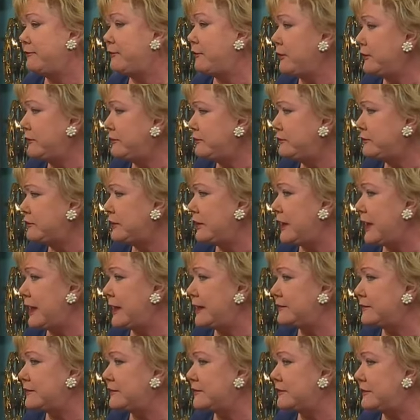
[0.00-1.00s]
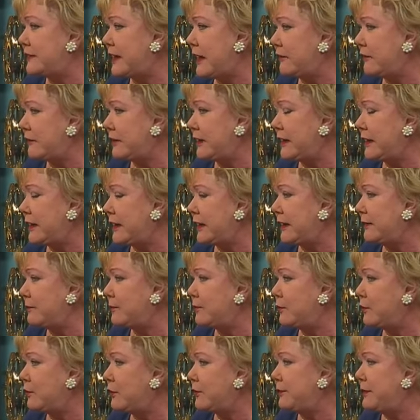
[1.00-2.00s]
And 4th of July is a Saturday
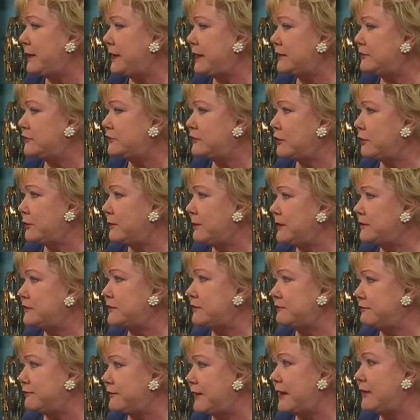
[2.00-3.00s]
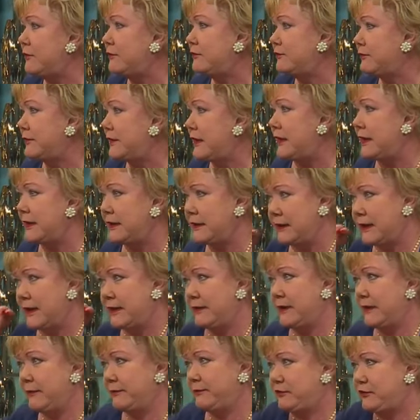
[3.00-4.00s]
night. More pets go missing, fight or flight,
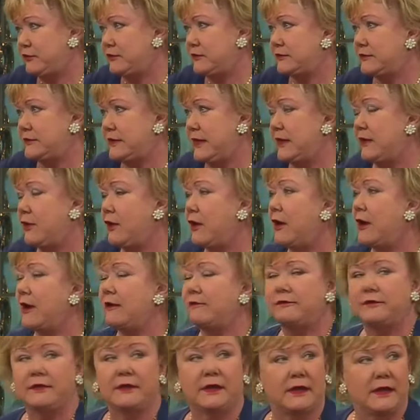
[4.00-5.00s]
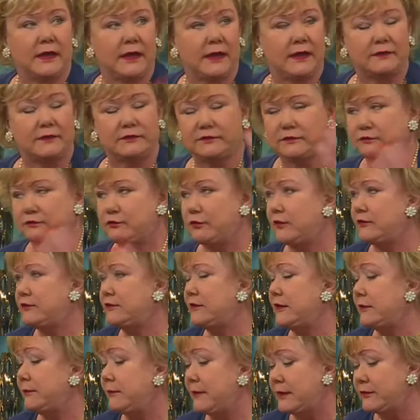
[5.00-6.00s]
and they just take off, as
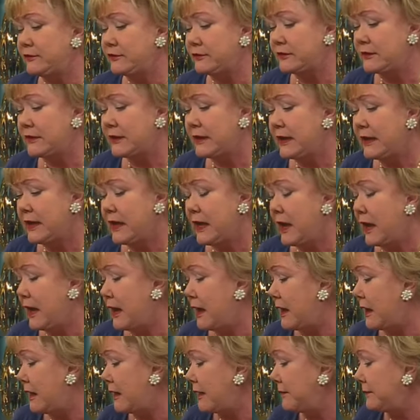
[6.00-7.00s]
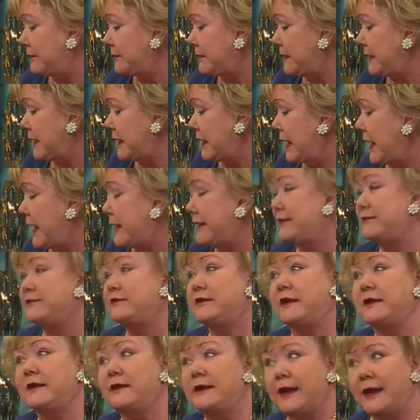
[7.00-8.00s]
Tracy had mentioned. And it's
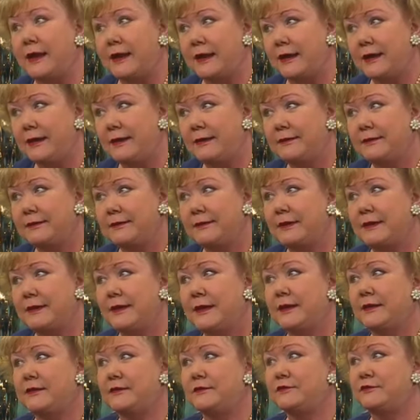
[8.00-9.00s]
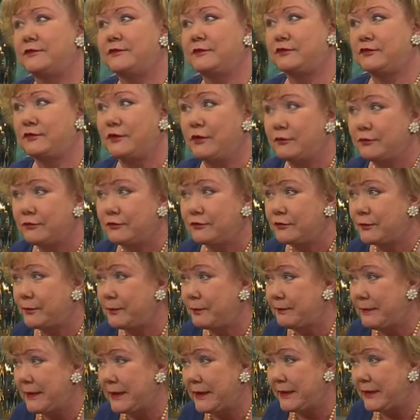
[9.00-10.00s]
Sunday. Is the shelters are
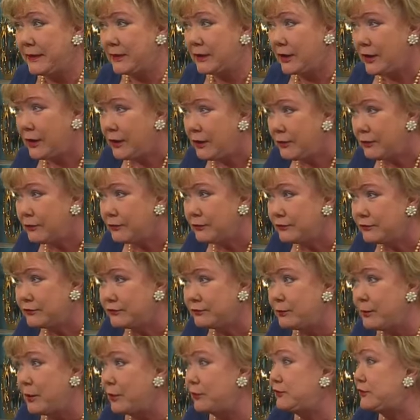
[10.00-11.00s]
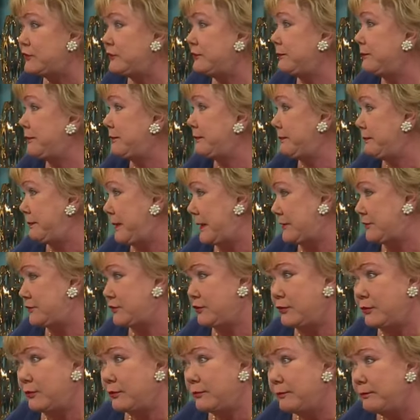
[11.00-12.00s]
mainly closed. Most of the pets
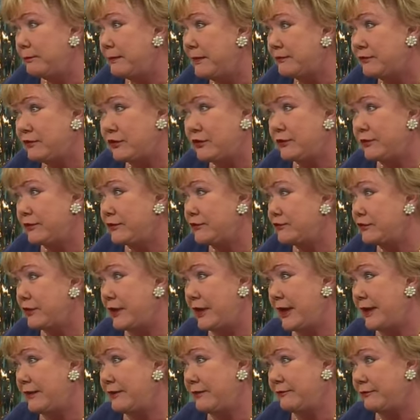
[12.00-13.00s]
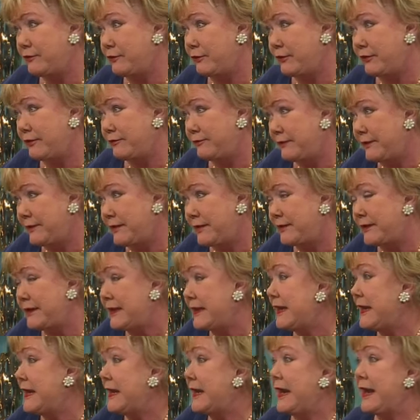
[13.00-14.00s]
go missing on the July the 4th and 5th,
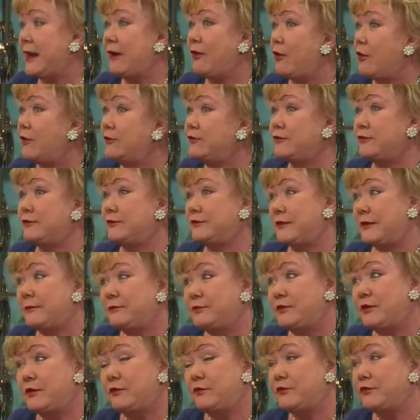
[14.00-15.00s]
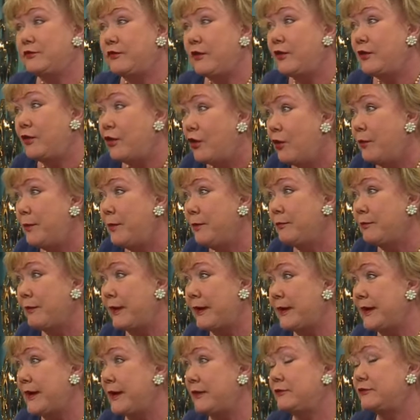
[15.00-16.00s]
and also some shelters aren't open
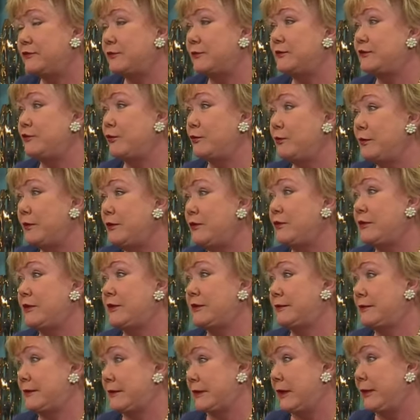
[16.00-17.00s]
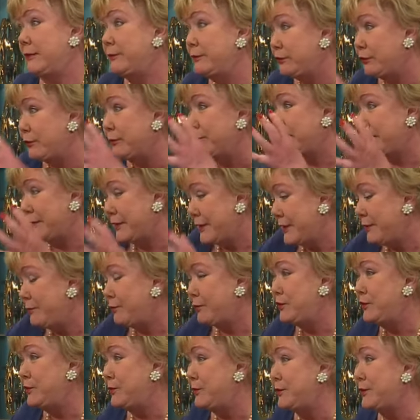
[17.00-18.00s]
right now, so it's a real conundrum
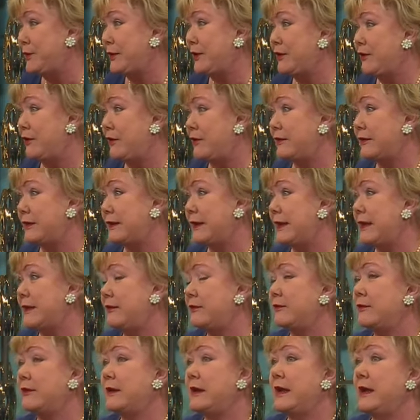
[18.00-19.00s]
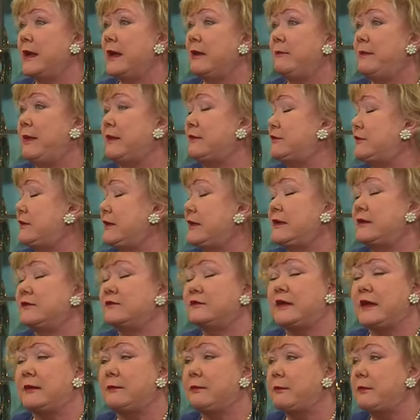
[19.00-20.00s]
when you put it all together. Best thing
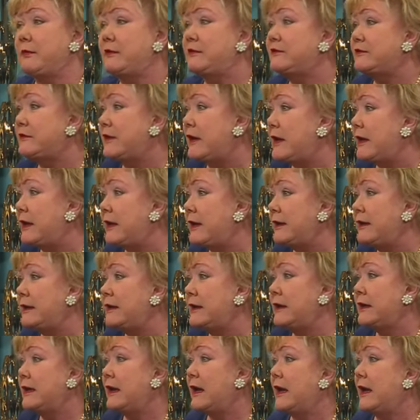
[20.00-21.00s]
is keep them inside.